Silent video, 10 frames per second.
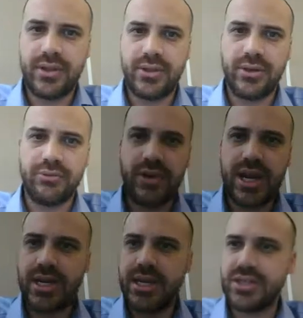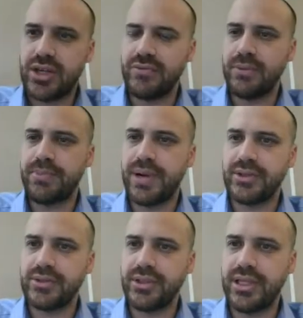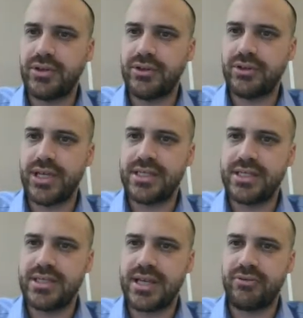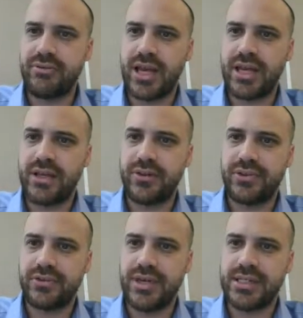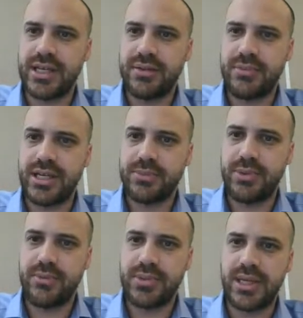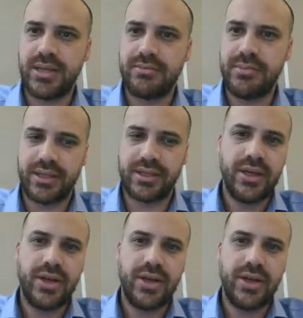The radius of the puddle increases at a rate of 3 centimeters per minute.